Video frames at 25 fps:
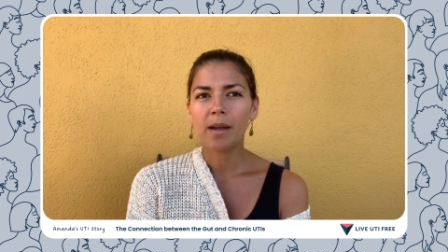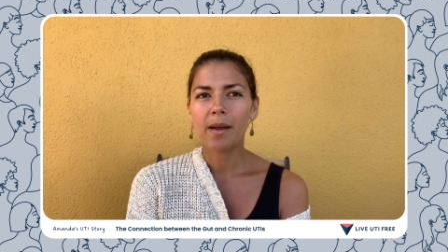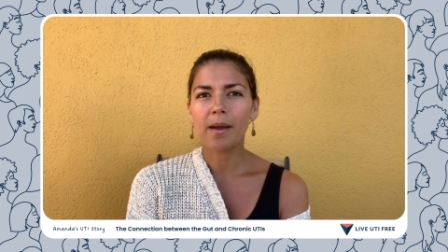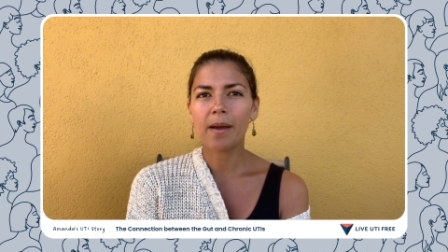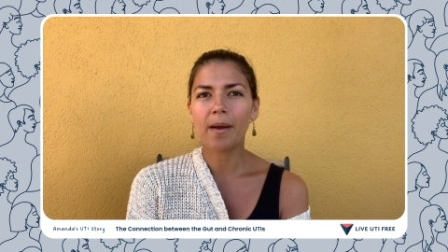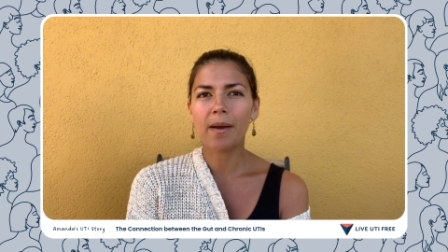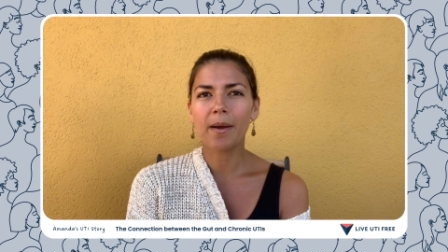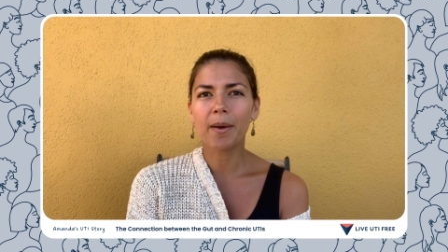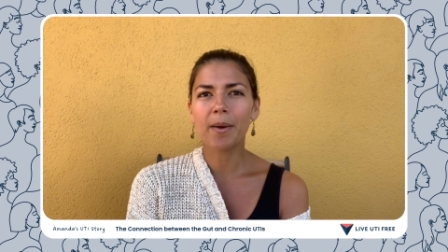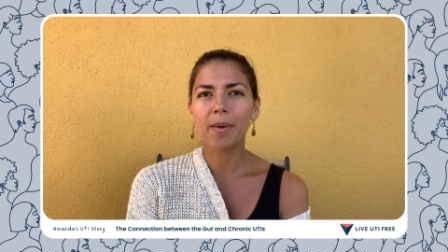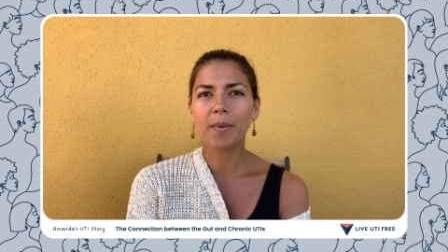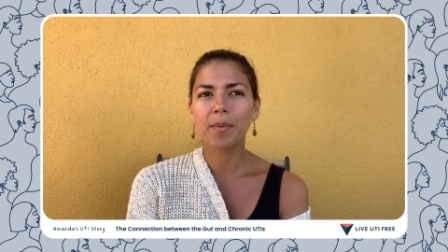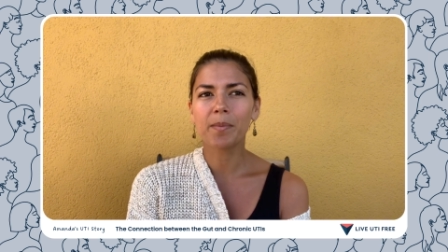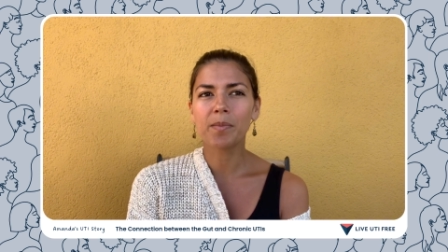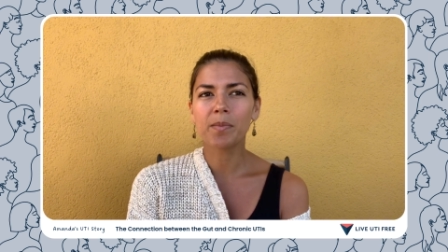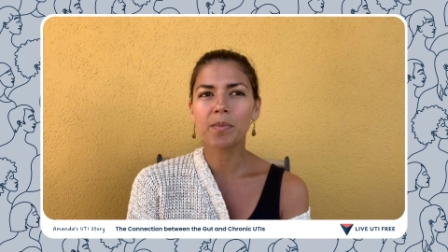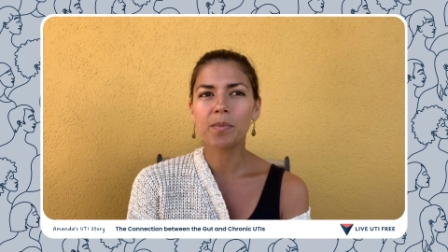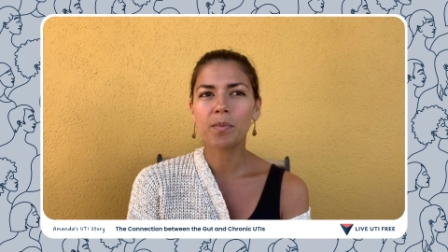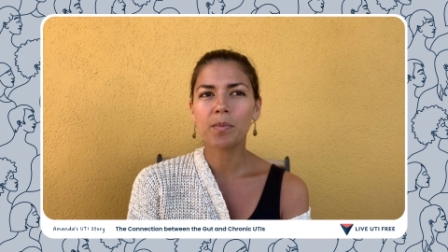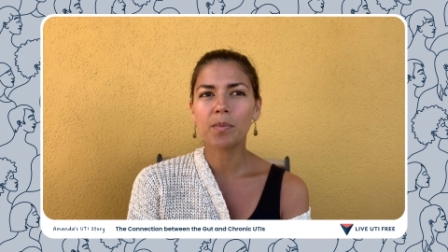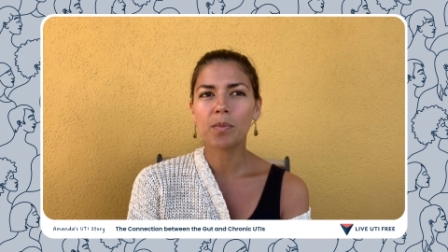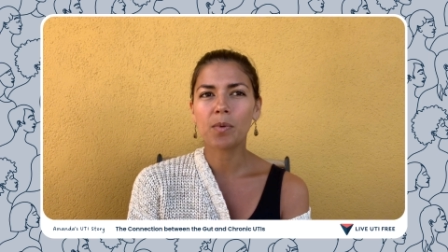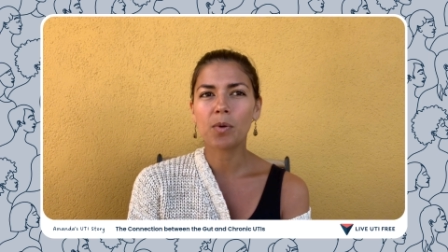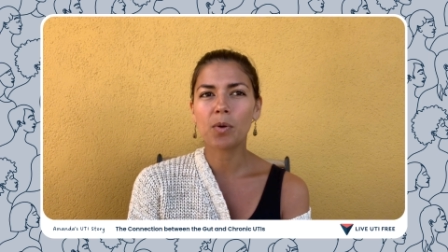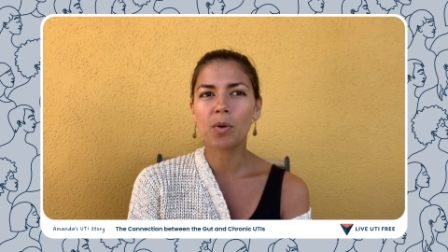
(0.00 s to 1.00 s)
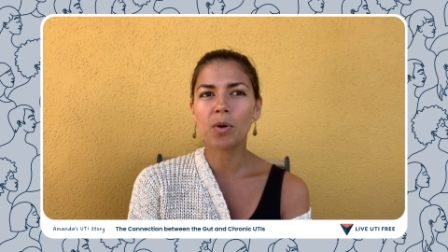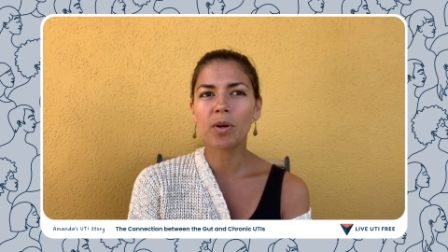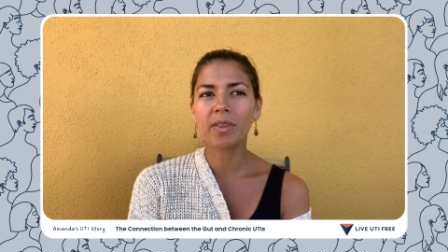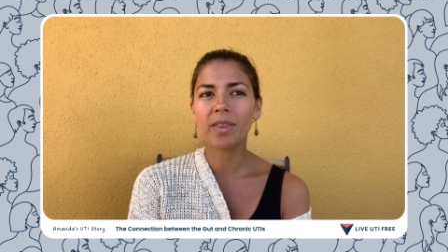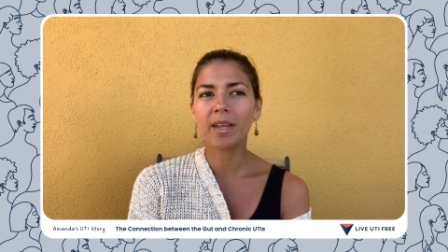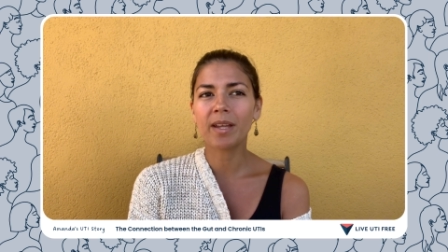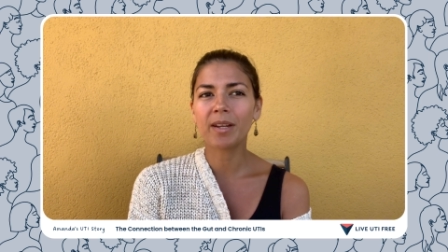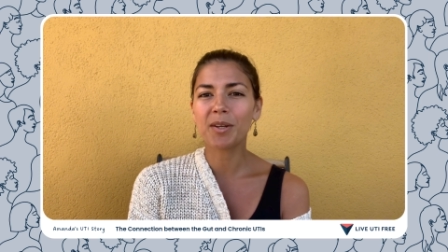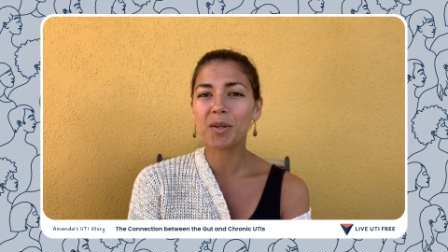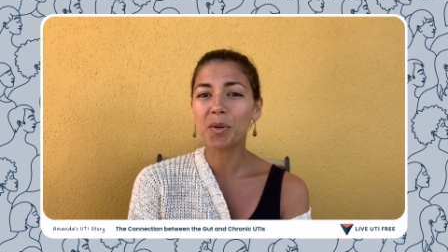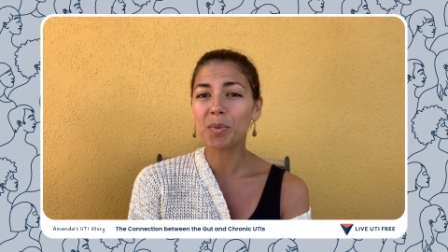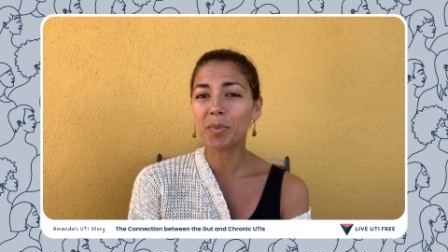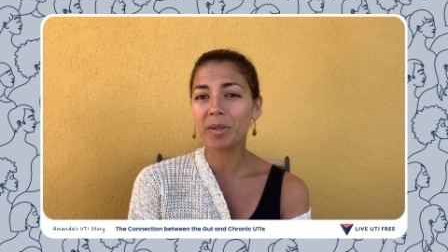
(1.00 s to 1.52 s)
um, or
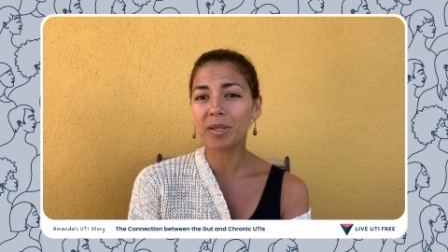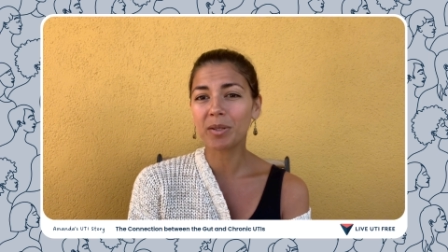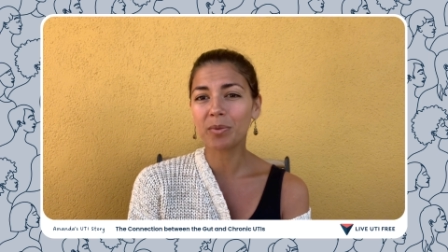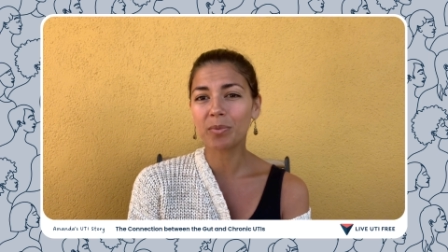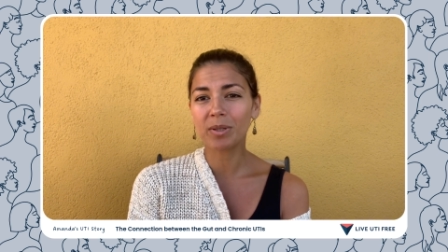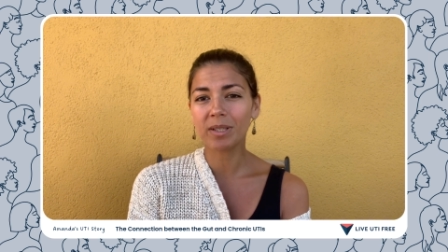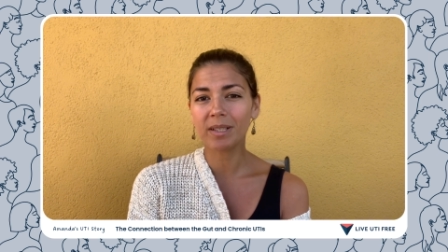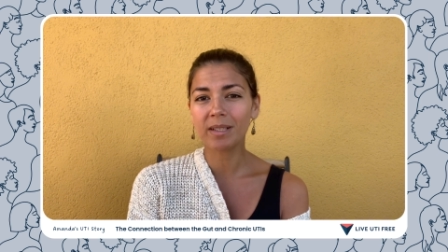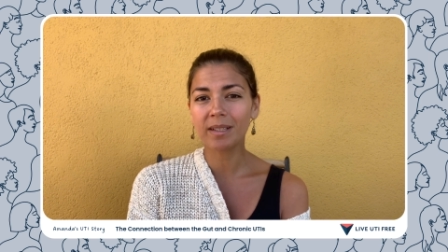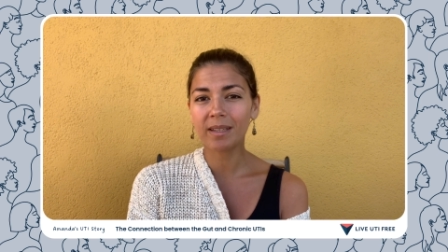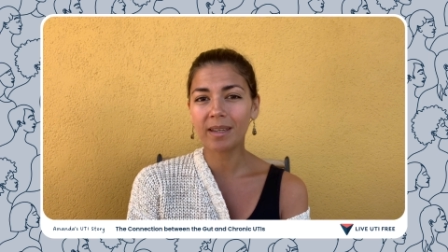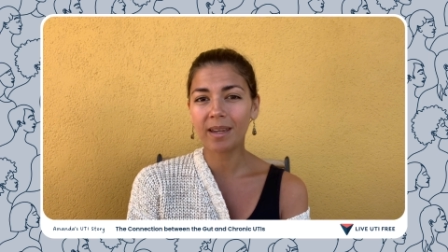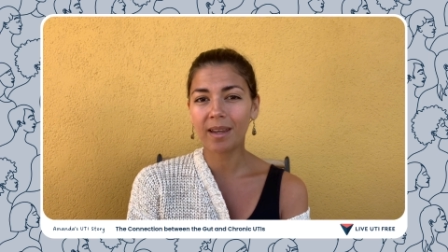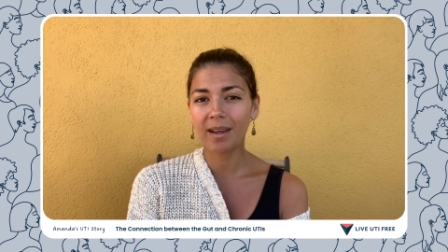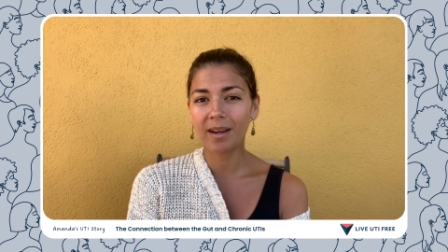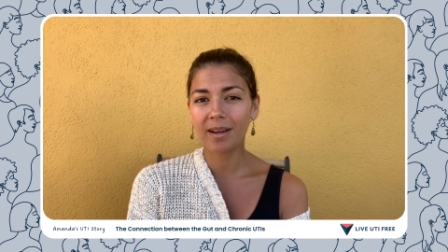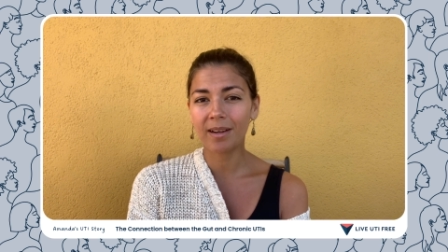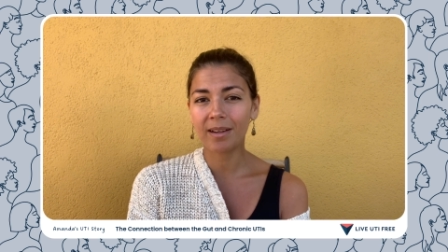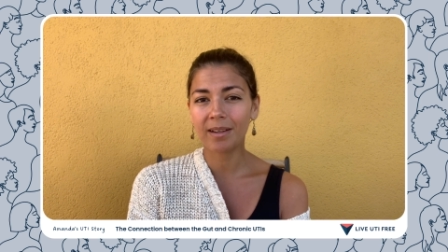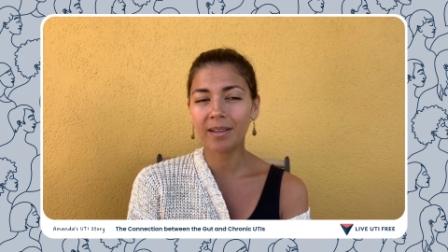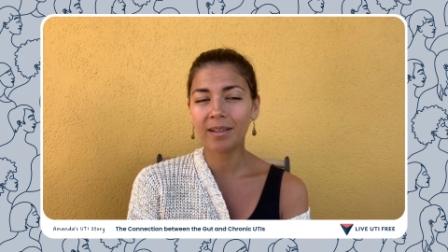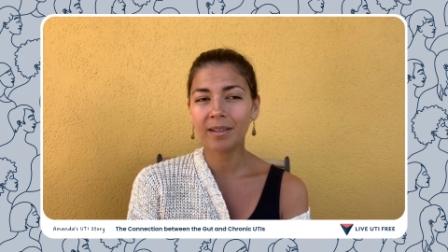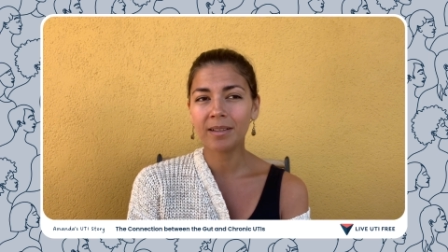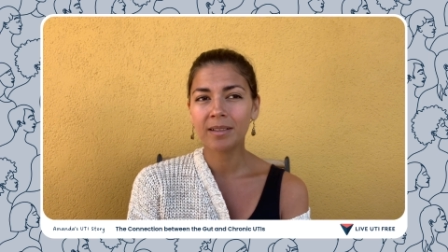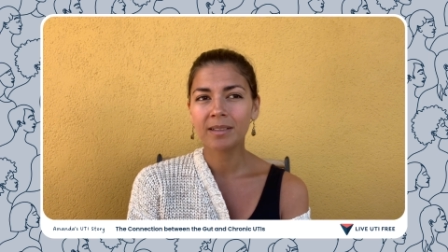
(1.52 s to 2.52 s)
that nobody really cared